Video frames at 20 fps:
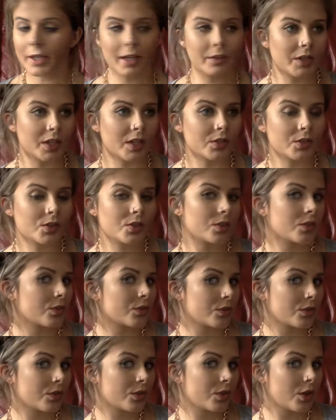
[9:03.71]
have it.
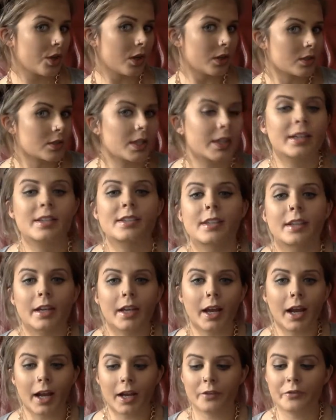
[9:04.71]
So like I say,
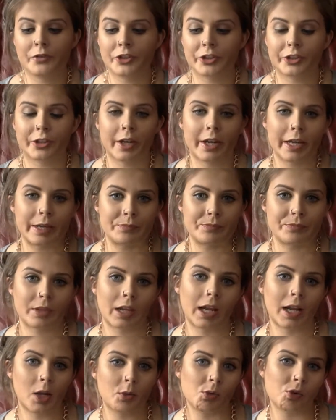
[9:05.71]
after I
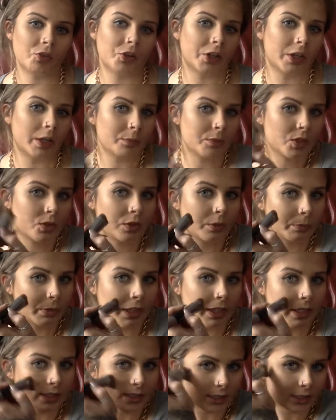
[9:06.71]
come off here, I'm just going to
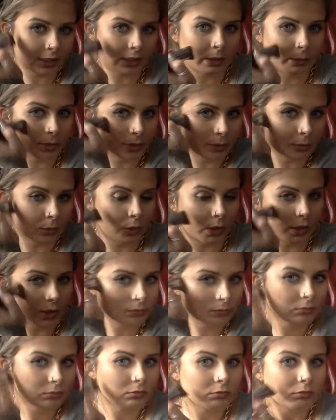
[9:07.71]
blend it a little bit more,
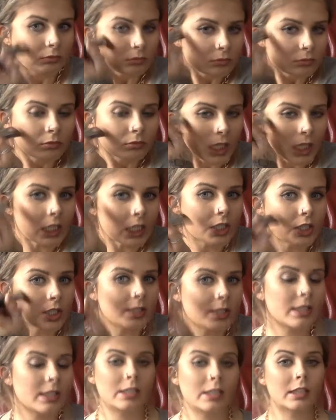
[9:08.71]
just
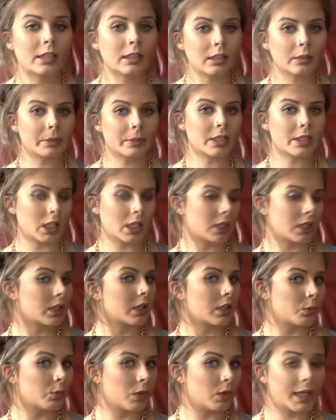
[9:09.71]
because it is a little bit darker
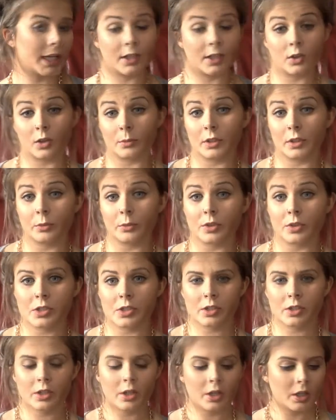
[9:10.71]
than what I normally would
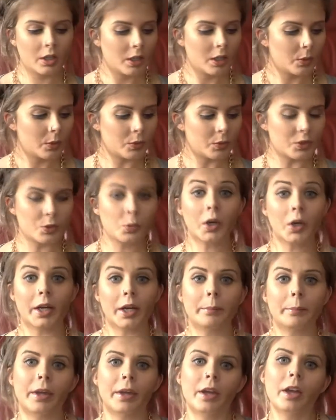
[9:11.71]
wear
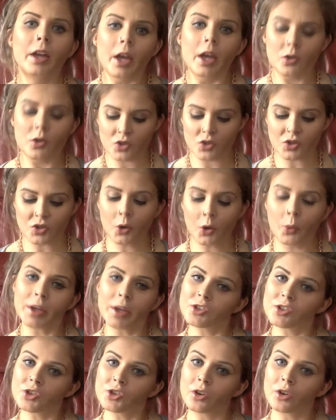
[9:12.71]
it. But it's just a quick
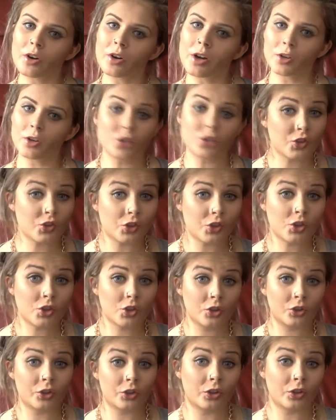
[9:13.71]
tutorial just to
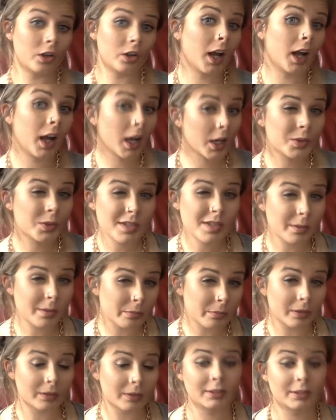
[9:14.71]
show you how
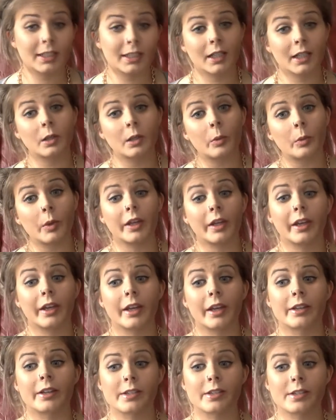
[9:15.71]
simple and how quick it
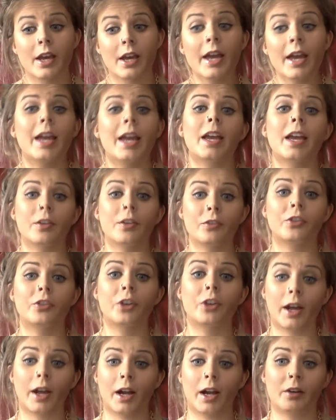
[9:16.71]
is if you
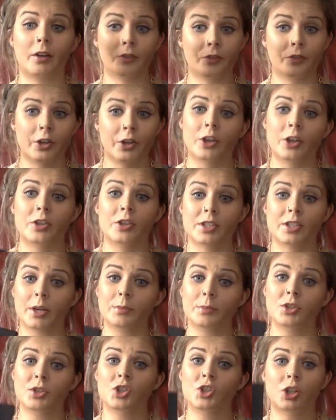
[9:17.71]
have the
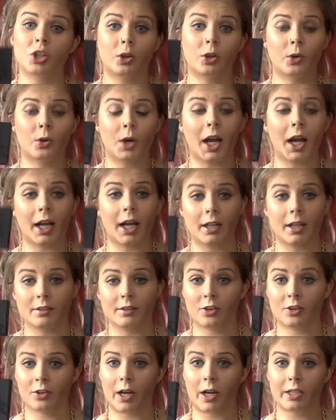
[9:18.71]
sculpting trio and the
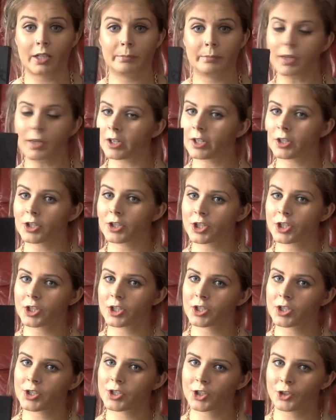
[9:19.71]
correct brush.
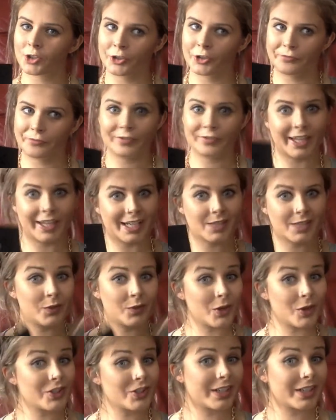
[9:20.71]
So thanks for
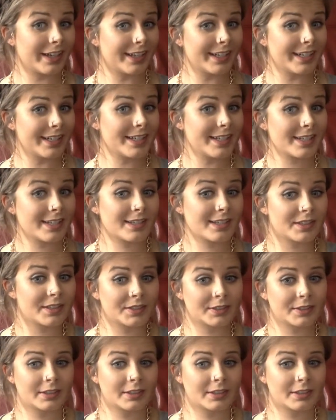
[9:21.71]
watching, guys.